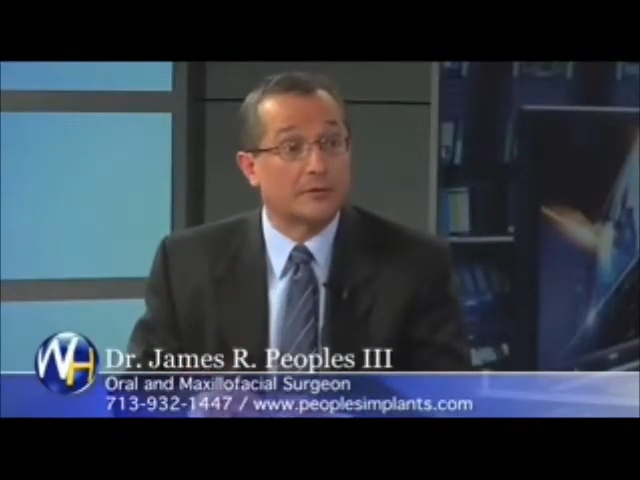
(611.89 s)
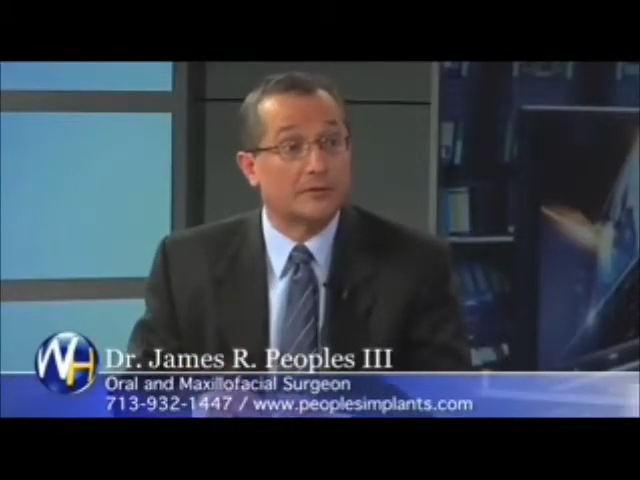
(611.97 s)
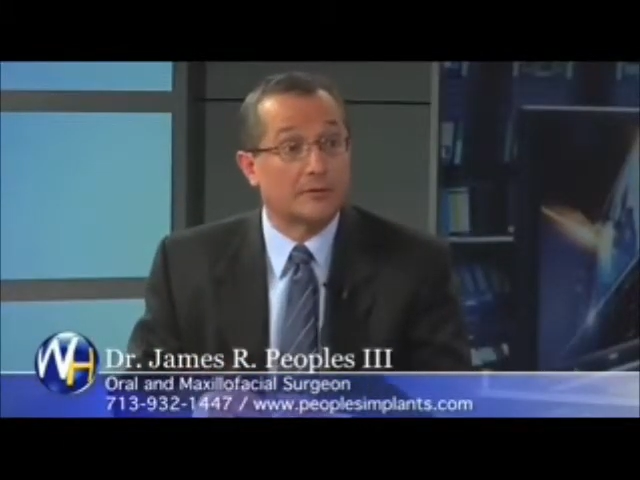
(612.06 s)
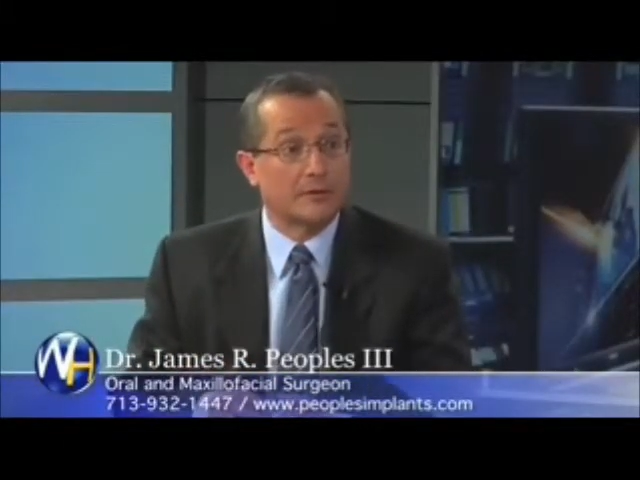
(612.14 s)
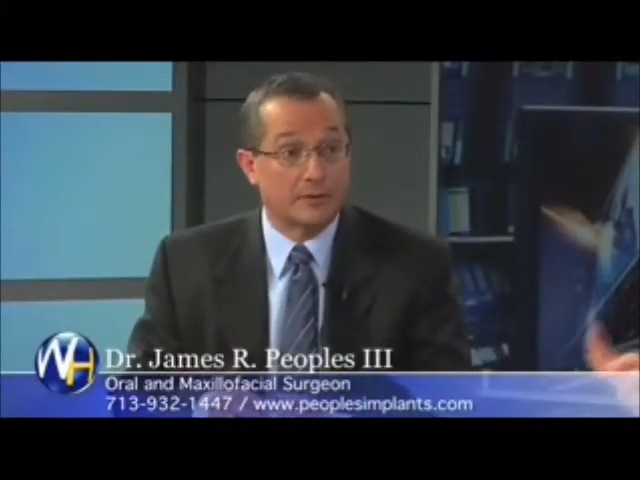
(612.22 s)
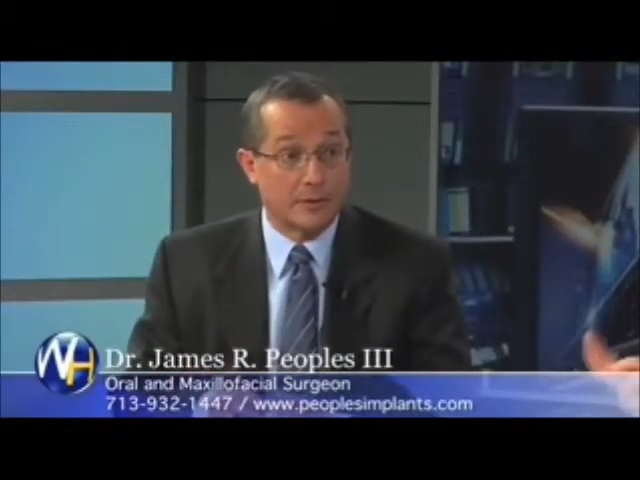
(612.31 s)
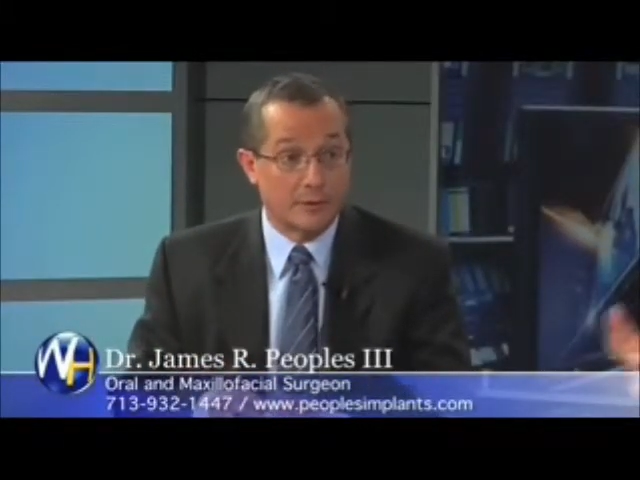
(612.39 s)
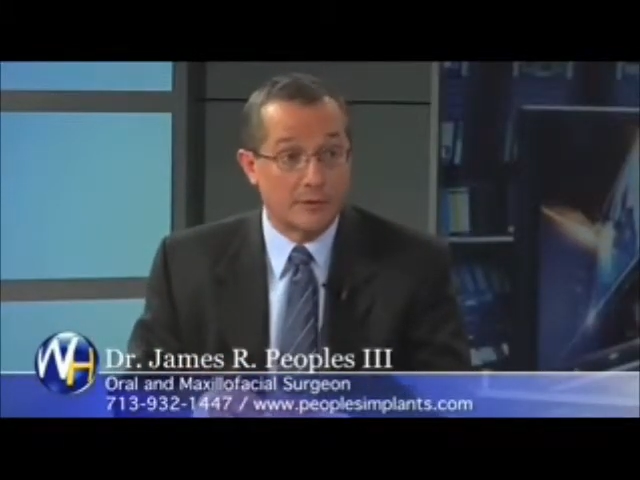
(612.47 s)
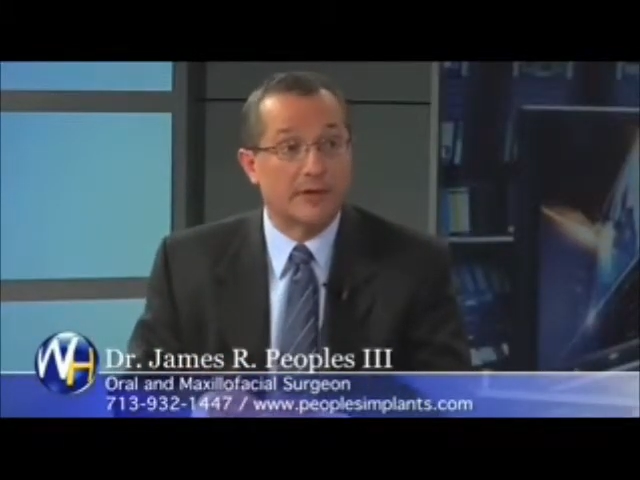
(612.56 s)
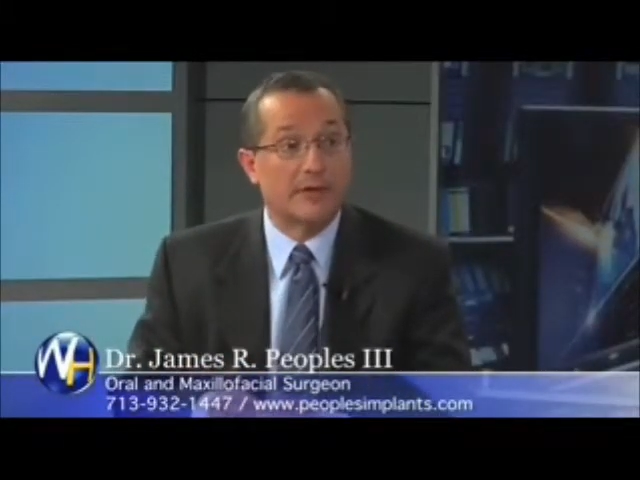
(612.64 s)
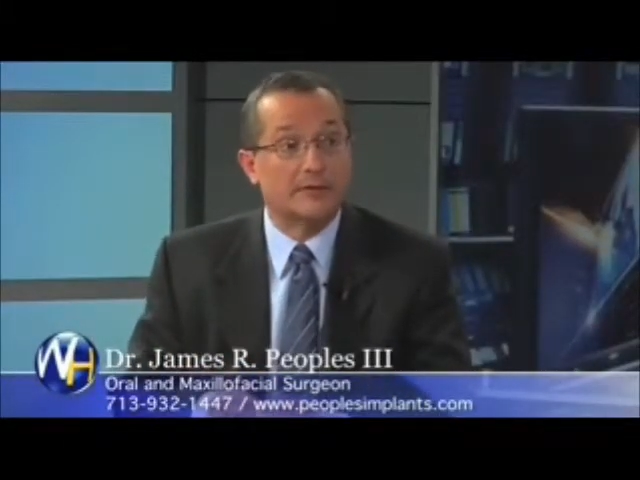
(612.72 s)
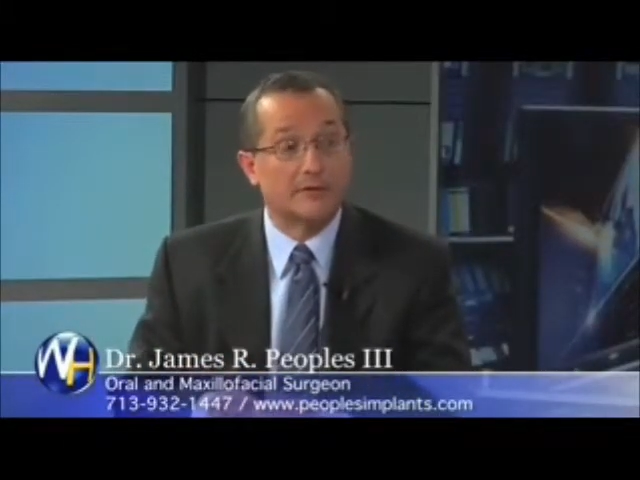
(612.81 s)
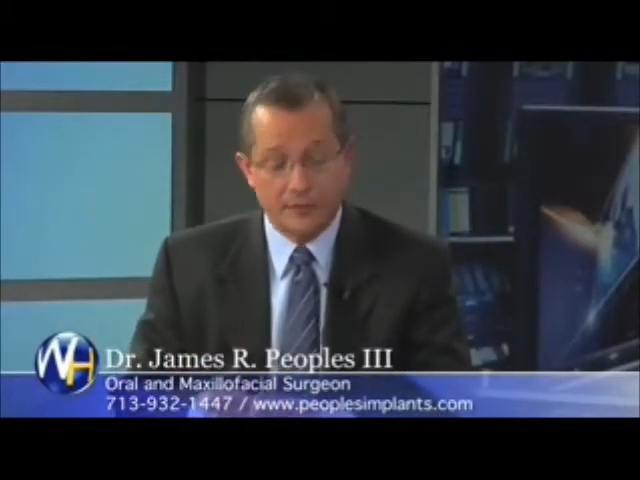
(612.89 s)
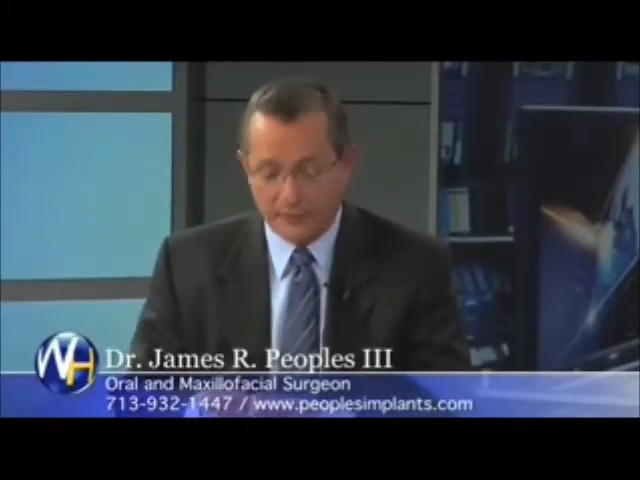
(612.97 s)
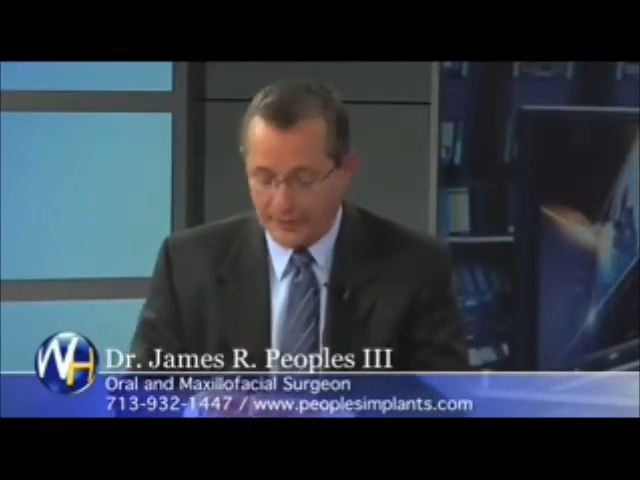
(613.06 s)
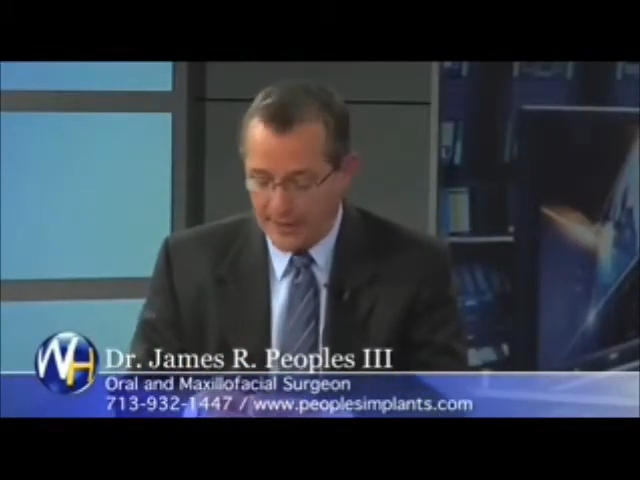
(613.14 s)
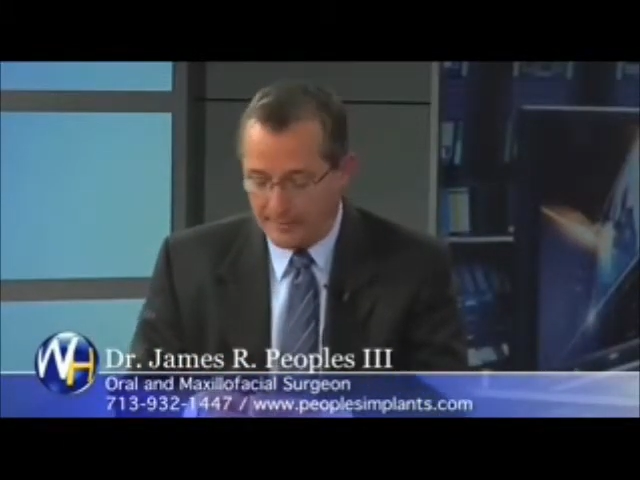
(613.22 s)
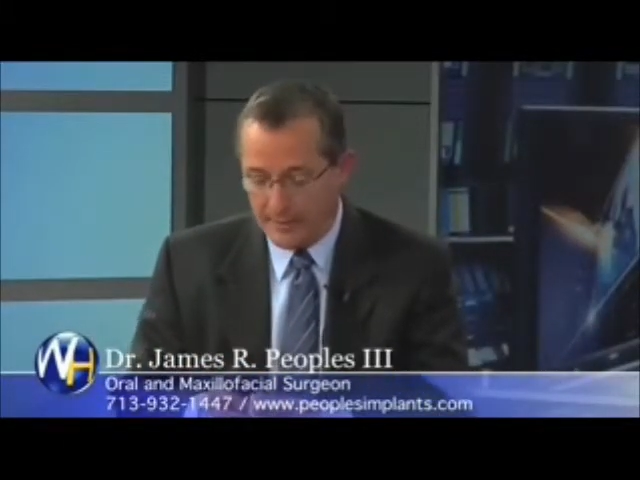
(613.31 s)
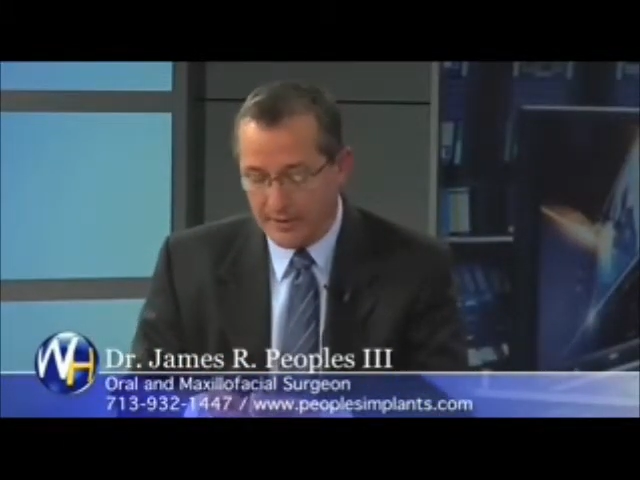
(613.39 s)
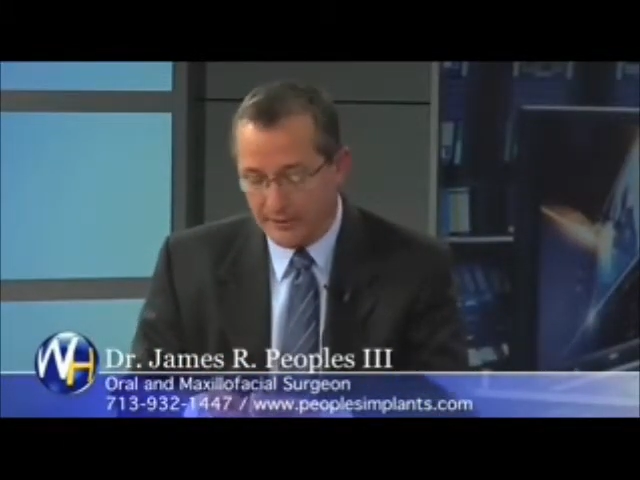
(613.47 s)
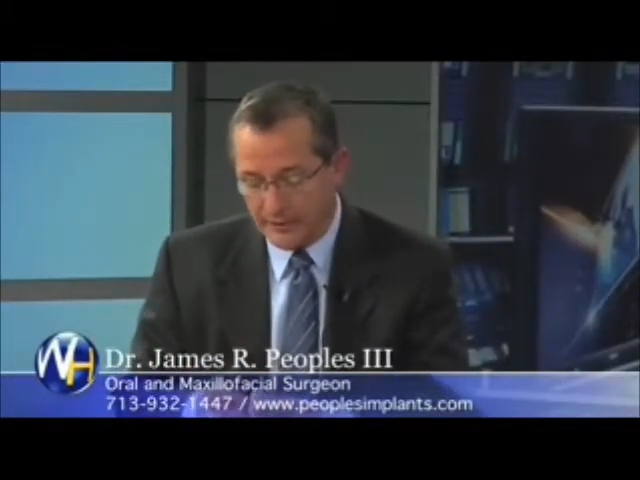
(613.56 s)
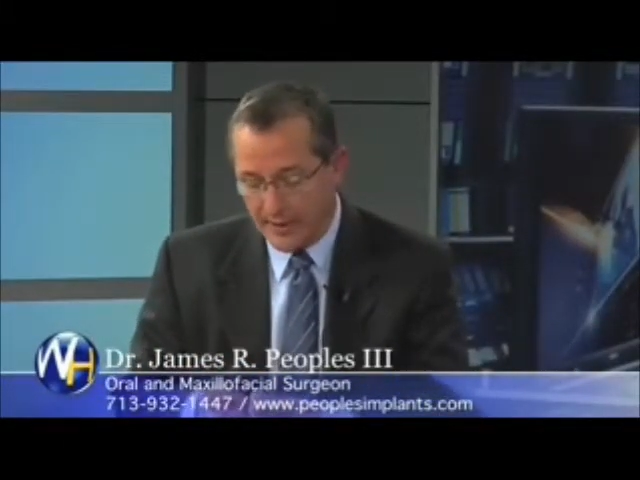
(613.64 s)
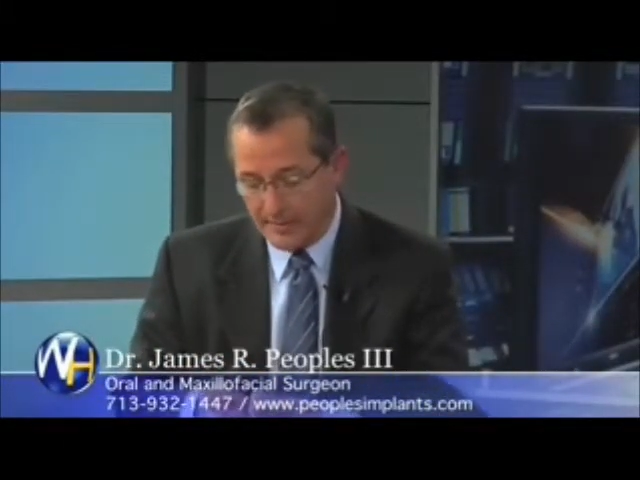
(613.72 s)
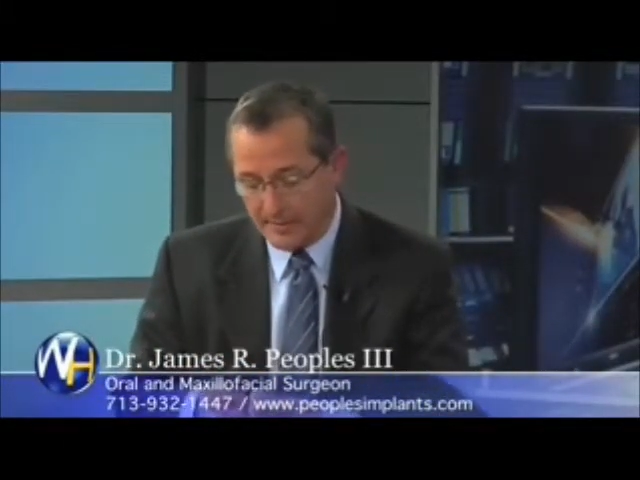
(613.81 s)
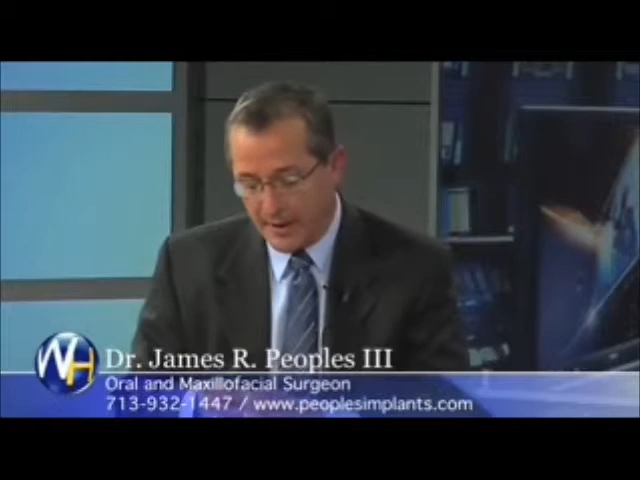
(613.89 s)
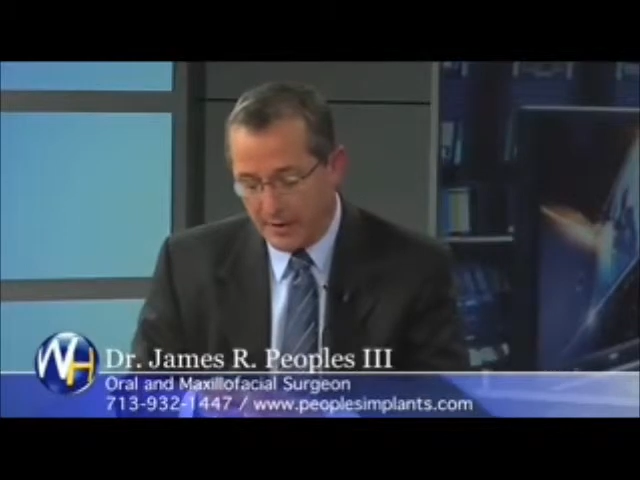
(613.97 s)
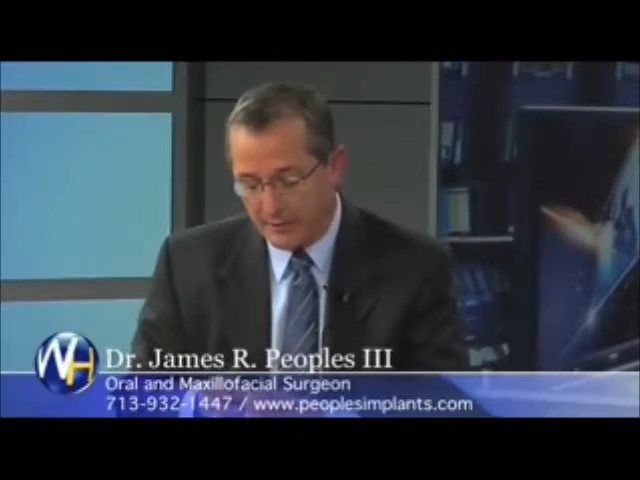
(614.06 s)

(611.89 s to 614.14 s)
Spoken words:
the lower denture, snap in, snap